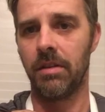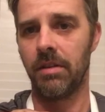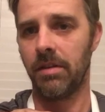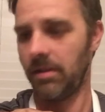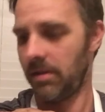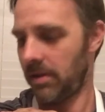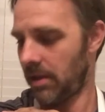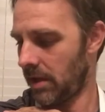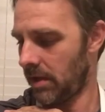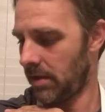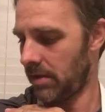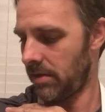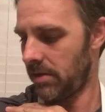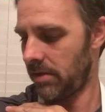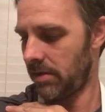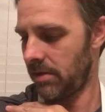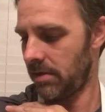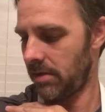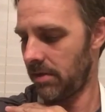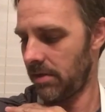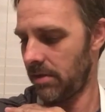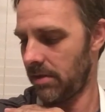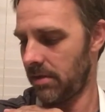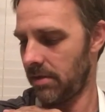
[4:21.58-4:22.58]
That's
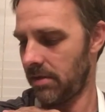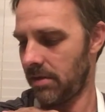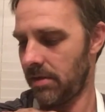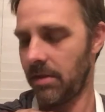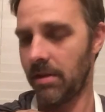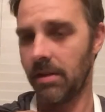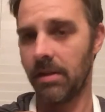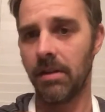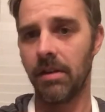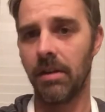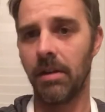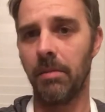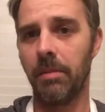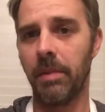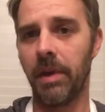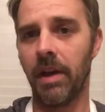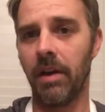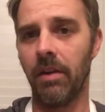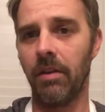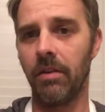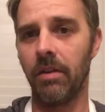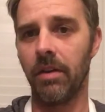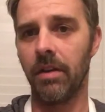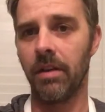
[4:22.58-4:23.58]

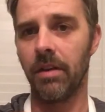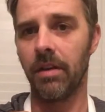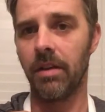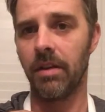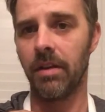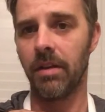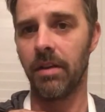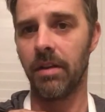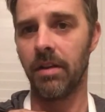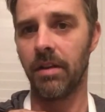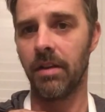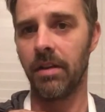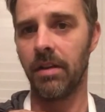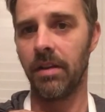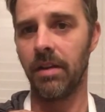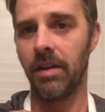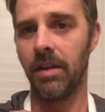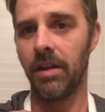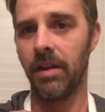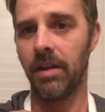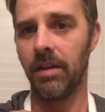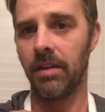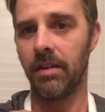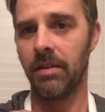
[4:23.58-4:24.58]
about
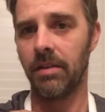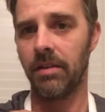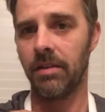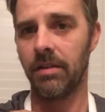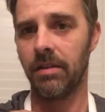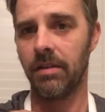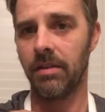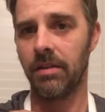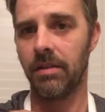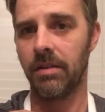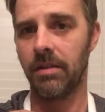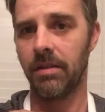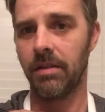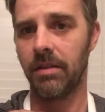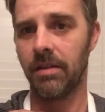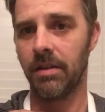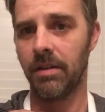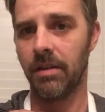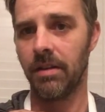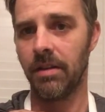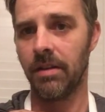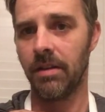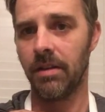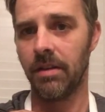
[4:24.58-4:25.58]
it.
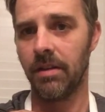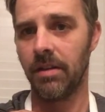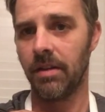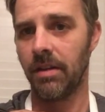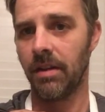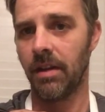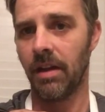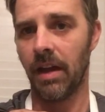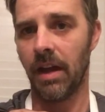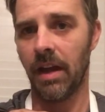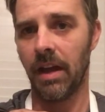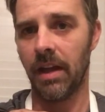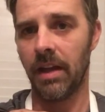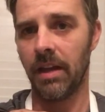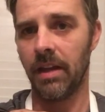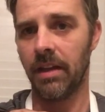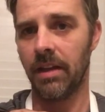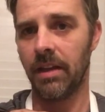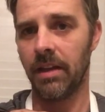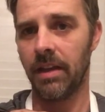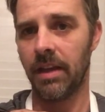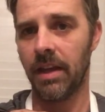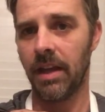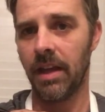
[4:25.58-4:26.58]
I
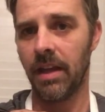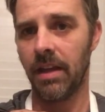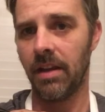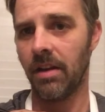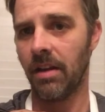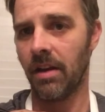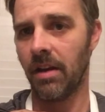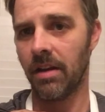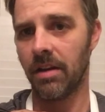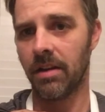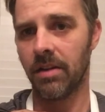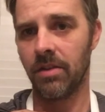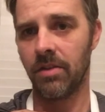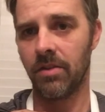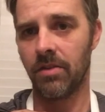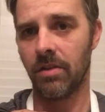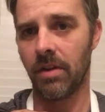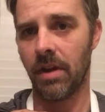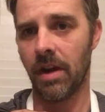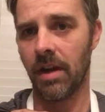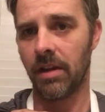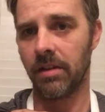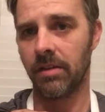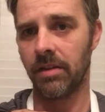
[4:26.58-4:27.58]
cannot
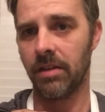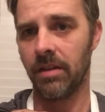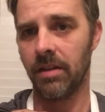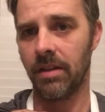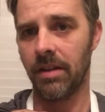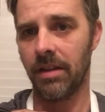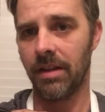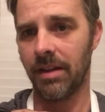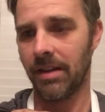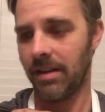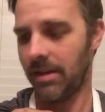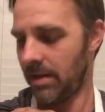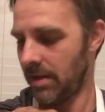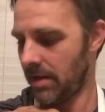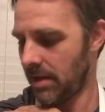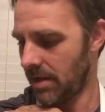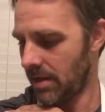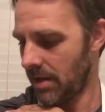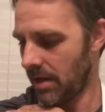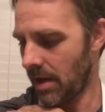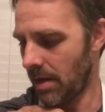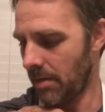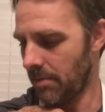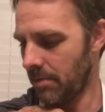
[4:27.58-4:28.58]
contract it.
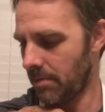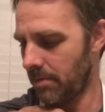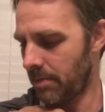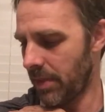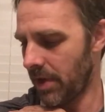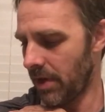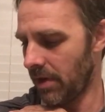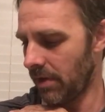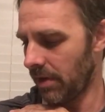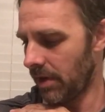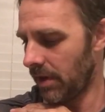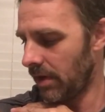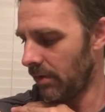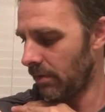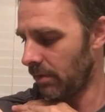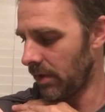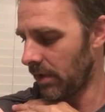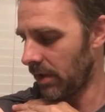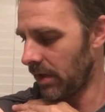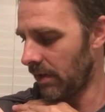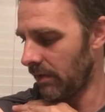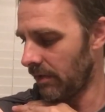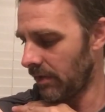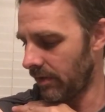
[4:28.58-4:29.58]
I'm barely
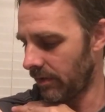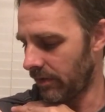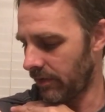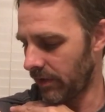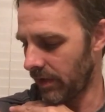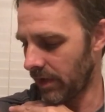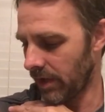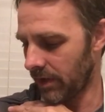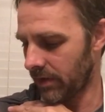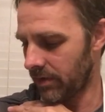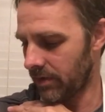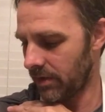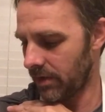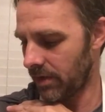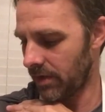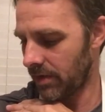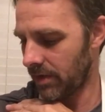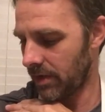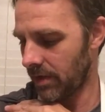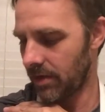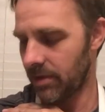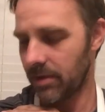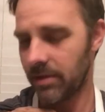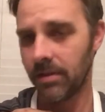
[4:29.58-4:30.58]
really even flexing it.
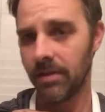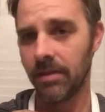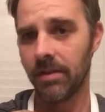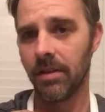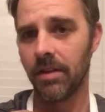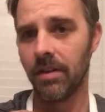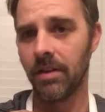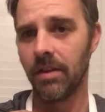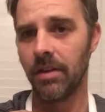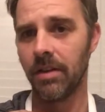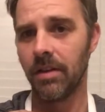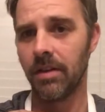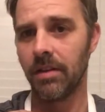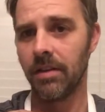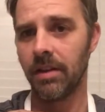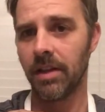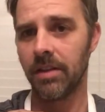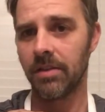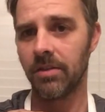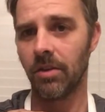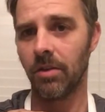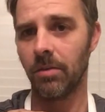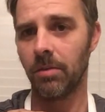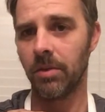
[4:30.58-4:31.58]
That's
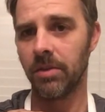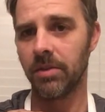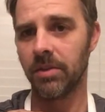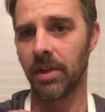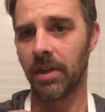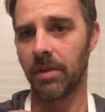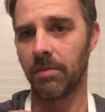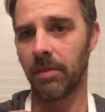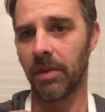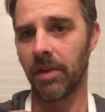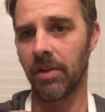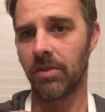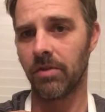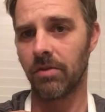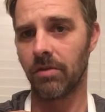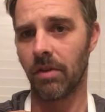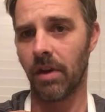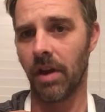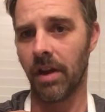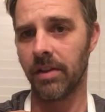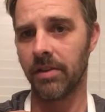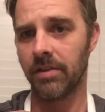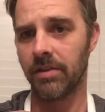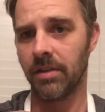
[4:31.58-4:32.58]
almost like my
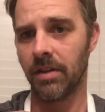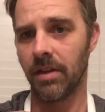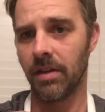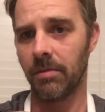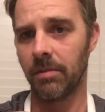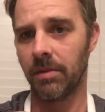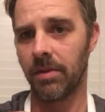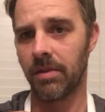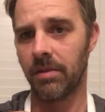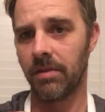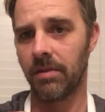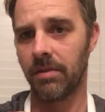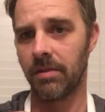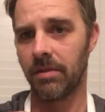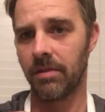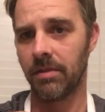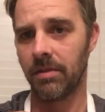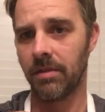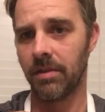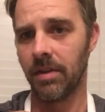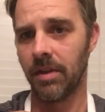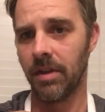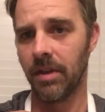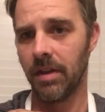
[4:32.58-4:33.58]
tricep.
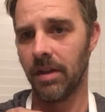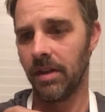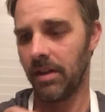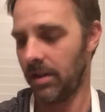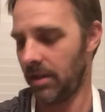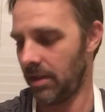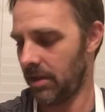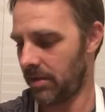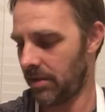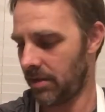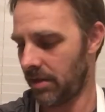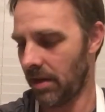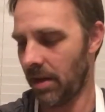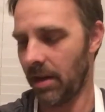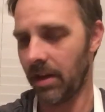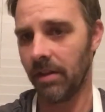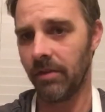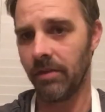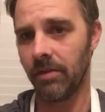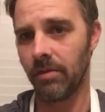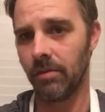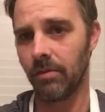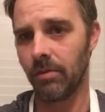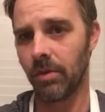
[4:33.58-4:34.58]
It's not
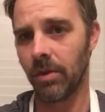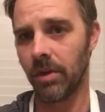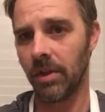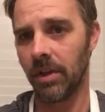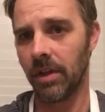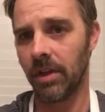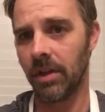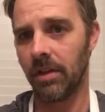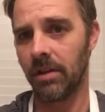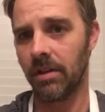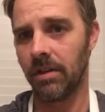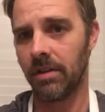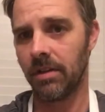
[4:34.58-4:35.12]
even really.